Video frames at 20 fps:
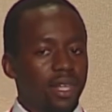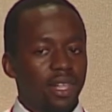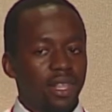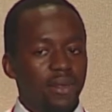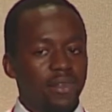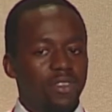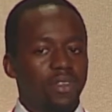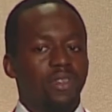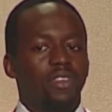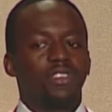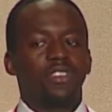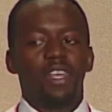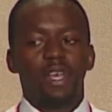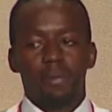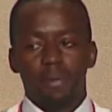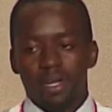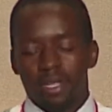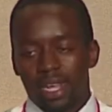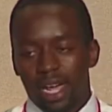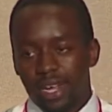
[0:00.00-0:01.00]
There was no stigma
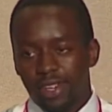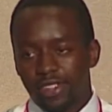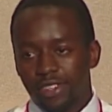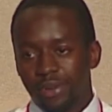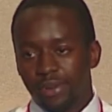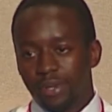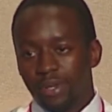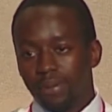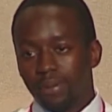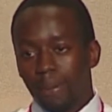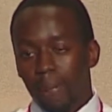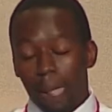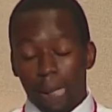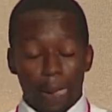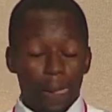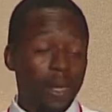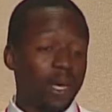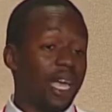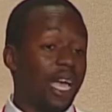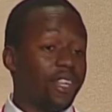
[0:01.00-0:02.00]
attached to it.
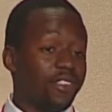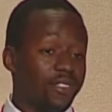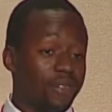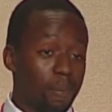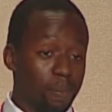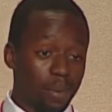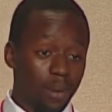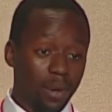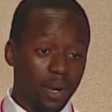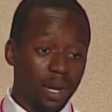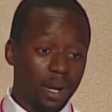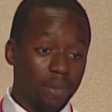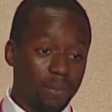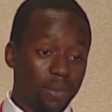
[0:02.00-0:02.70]
Case in point,